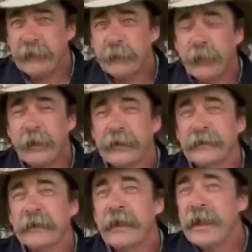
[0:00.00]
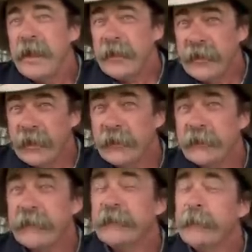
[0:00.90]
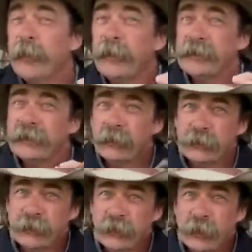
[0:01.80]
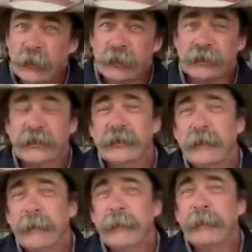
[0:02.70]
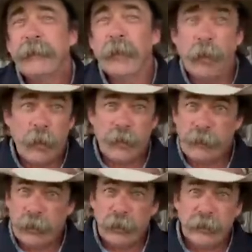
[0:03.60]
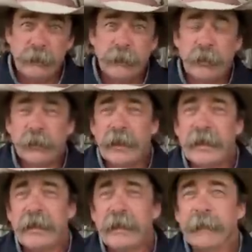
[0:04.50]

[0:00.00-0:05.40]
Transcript: points. The other 50 points goes to the horse or the bull in bull riding.